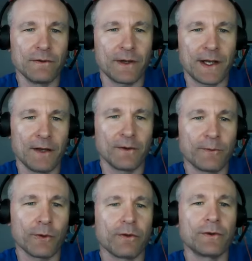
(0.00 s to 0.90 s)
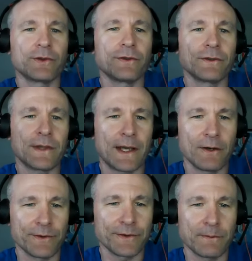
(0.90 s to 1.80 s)
who can handle foreclosures and
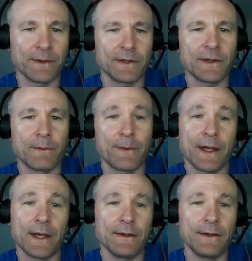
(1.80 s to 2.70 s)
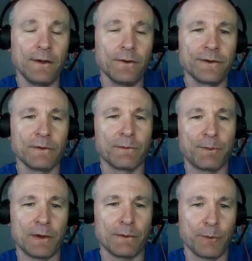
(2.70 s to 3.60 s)
handle some of these complicated deals, you
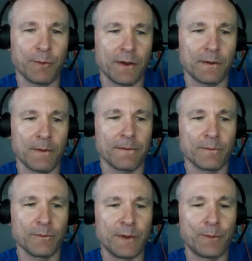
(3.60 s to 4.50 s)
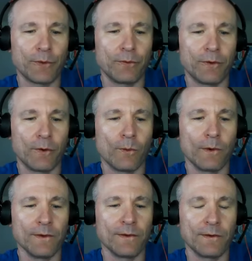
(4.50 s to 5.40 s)
might be able to pick them up from people who don't
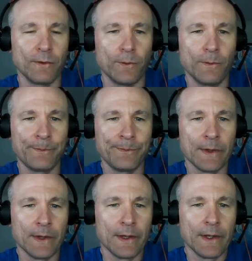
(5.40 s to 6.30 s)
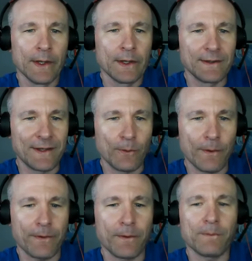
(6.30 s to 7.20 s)
want to deal
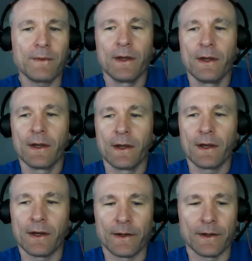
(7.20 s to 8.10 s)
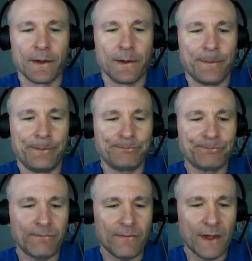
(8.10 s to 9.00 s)
with them. Um,
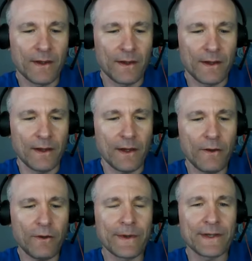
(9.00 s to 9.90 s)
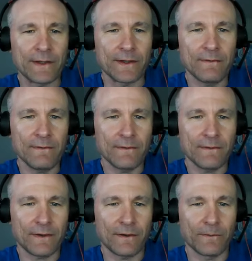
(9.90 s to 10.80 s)
the other reason,
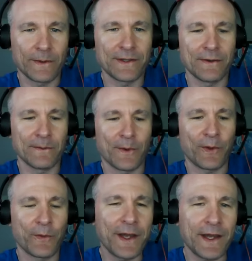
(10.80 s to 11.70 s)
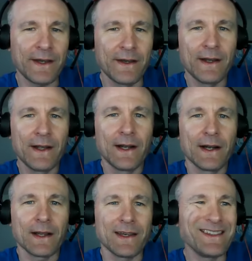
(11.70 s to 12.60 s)
so reason number three,
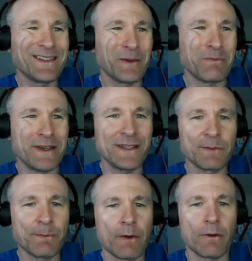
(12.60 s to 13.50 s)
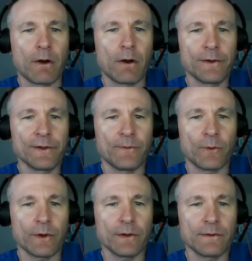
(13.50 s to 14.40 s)
is their business model calls
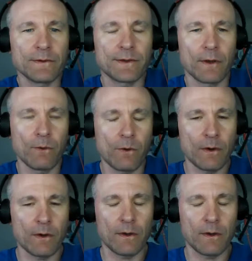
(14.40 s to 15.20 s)
for it. So